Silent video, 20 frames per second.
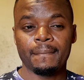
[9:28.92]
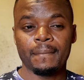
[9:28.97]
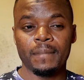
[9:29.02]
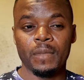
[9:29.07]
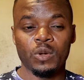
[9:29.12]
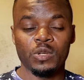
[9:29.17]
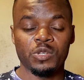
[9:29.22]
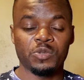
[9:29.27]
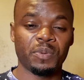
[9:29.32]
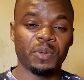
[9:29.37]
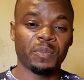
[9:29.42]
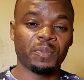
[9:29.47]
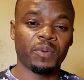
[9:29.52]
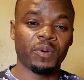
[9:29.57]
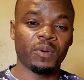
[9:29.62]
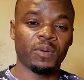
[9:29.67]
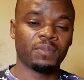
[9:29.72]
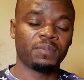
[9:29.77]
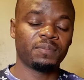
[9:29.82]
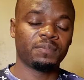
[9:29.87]
Those
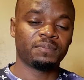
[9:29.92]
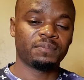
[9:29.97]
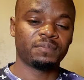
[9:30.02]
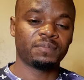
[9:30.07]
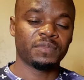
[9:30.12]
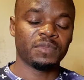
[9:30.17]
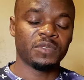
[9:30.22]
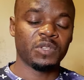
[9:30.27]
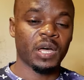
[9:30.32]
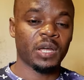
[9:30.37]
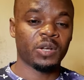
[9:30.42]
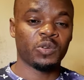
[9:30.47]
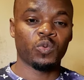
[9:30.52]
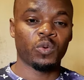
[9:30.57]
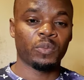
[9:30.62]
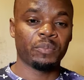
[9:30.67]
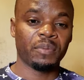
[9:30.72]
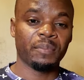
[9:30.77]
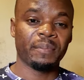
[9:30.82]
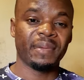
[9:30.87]
people that
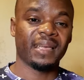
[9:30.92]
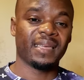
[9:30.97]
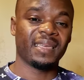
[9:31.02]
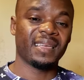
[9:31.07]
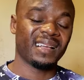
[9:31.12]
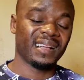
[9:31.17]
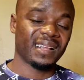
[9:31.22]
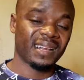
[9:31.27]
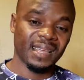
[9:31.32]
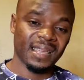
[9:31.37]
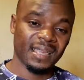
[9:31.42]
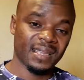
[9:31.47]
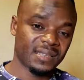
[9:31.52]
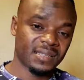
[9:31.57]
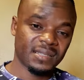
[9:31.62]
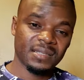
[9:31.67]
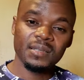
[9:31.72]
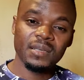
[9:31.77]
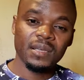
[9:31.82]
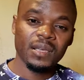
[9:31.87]
will be making
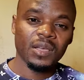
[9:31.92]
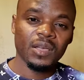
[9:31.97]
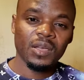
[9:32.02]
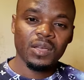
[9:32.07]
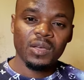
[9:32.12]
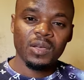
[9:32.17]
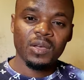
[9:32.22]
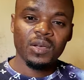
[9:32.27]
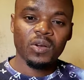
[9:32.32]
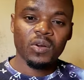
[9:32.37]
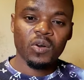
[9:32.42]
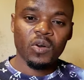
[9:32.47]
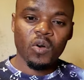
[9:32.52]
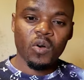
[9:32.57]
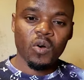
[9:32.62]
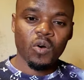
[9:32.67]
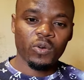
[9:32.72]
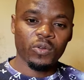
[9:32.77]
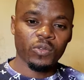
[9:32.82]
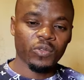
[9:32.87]
clicks
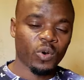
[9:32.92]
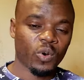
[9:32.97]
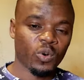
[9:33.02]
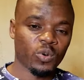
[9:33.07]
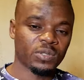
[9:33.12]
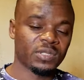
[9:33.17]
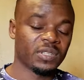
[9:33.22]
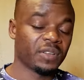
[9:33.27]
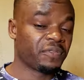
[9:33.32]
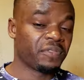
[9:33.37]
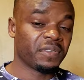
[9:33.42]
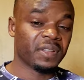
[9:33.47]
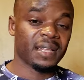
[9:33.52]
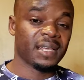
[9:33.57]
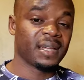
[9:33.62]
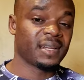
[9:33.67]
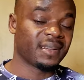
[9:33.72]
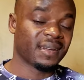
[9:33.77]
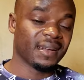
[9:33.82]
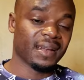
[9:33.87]
on those
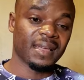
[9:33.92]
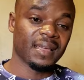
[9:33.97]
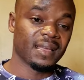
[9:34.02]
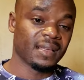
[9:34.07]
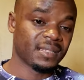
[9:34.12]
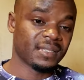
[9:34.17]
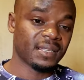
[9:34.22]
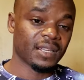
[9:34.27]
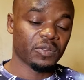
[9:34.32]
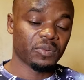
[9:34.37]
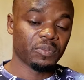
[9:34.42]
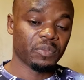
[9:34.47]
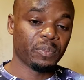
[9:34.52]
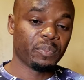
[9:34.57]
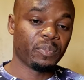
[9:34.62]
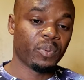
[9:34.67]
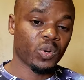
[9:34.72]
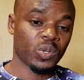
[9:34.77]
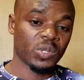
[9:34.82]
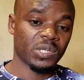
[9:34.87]
affiliate links that you'll be
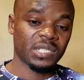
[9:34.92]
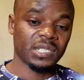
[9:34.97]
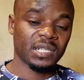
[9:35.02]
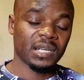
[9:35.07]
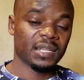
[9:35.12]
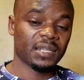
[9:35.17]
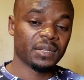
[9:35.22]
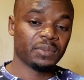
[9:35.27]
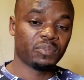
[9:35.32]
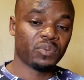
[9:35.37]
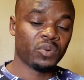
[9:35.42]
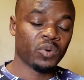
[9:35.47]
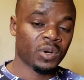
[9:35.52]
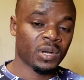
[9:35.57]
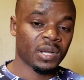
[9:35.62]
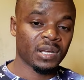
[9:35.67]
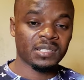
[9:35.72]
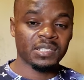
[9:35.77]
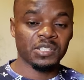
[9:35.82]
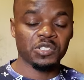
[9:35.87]
posting and the
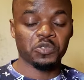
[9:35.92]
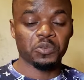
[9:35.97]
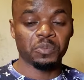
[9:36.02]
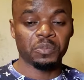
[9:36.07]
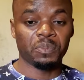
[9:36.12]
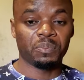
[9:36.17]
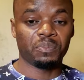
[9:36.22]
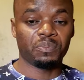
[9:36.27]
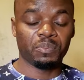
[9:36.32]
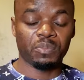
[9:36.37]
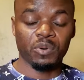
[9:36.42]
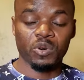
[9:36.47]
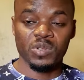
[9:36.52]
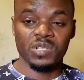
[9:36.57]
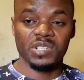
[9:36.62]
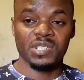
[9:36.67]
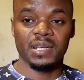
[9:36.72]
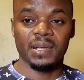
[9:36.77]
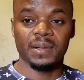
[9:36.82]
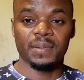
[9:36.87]
products that you'll be
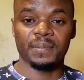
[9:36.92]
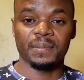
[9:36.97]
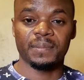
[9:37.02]
posting.